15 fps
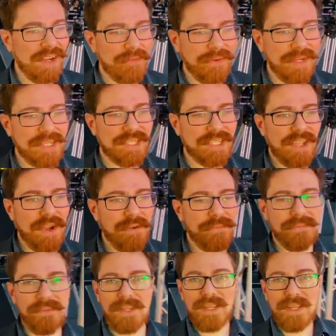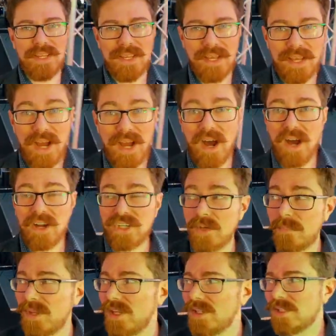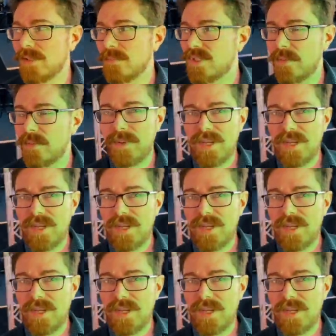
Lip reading: lovely stuff. RGB seems to